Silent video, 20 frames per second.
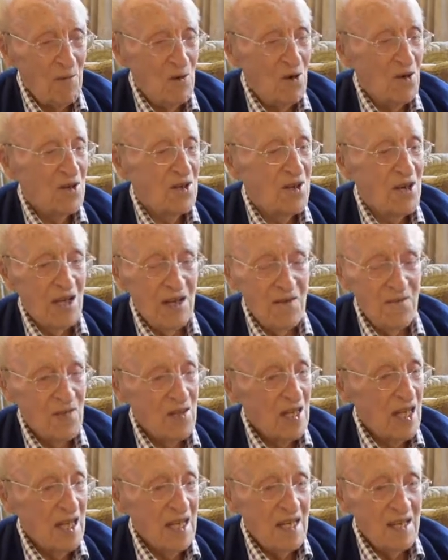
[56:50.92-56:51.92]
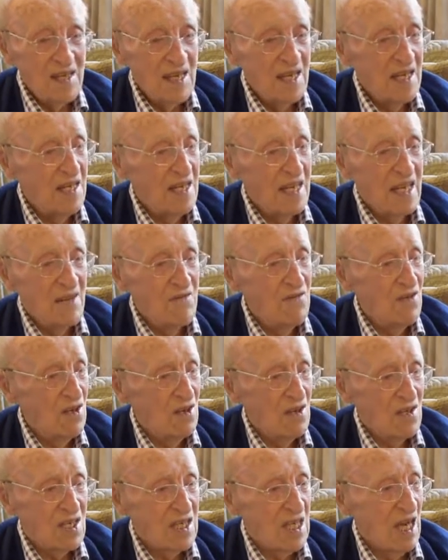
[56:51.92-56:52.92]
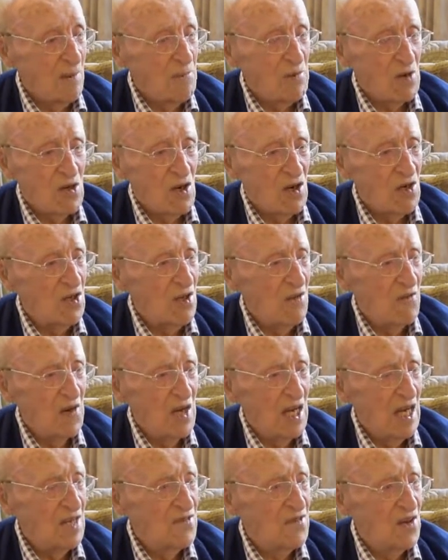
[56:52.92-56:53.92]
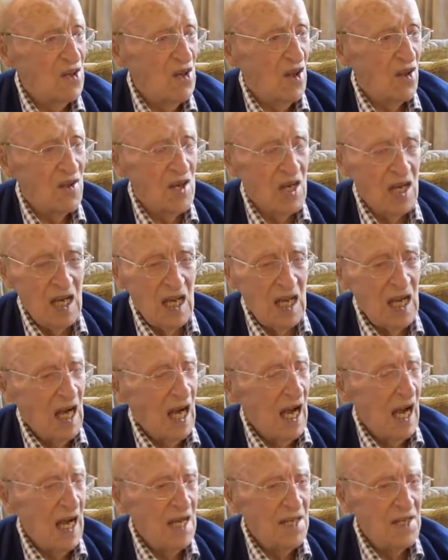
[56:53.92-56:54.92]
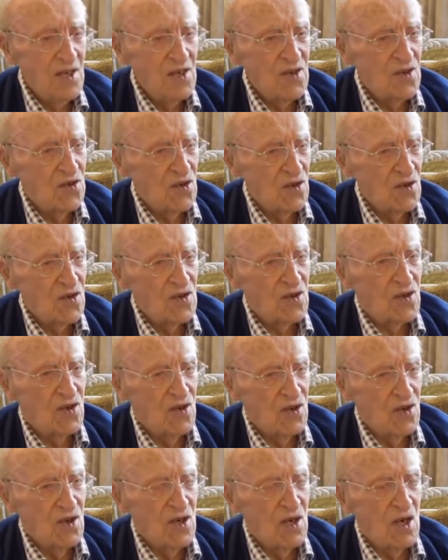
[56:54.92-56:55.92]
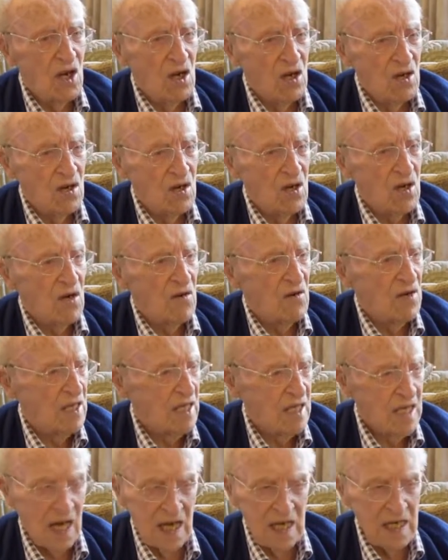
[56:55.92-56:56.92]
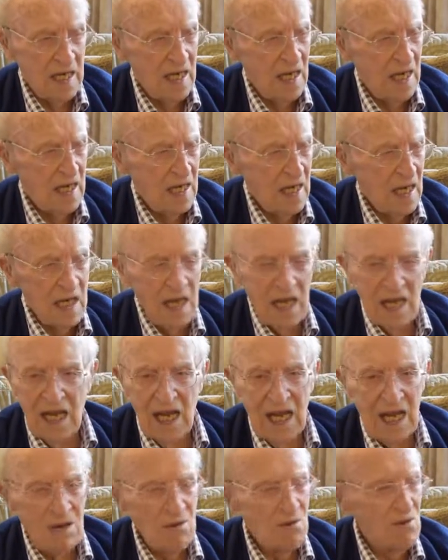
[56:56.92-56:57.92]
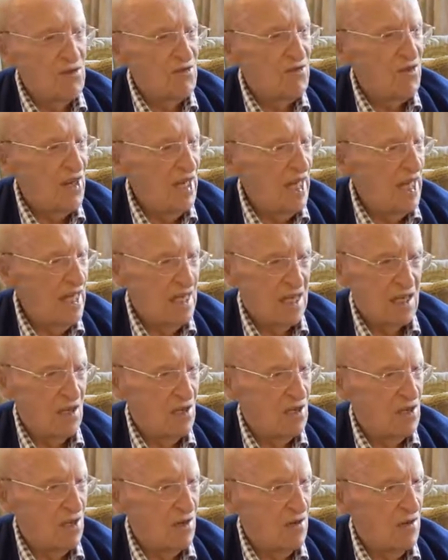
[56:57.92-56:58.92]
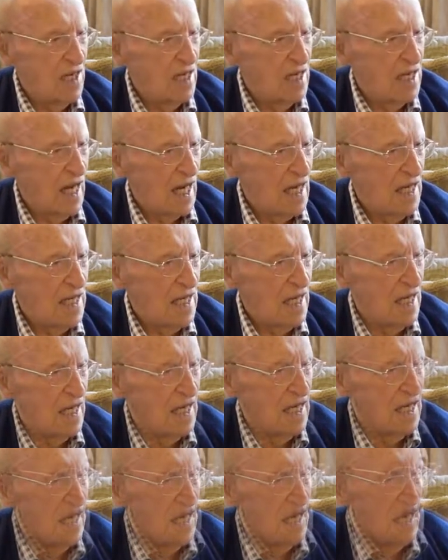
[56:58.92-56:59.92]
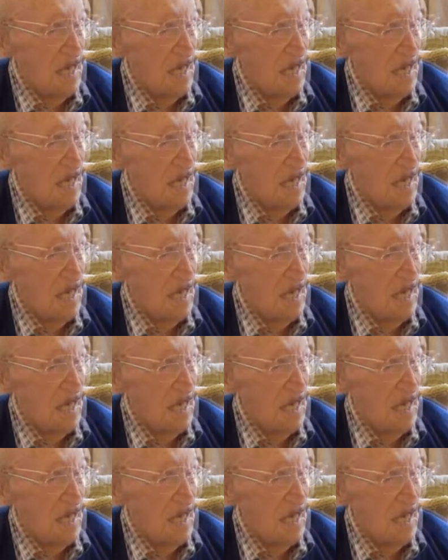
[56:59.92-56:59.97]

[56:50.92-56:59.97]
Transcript: but uh, they'd give you a slap across the face for nothing, and you just could not retaliate. It was fatal to retaliate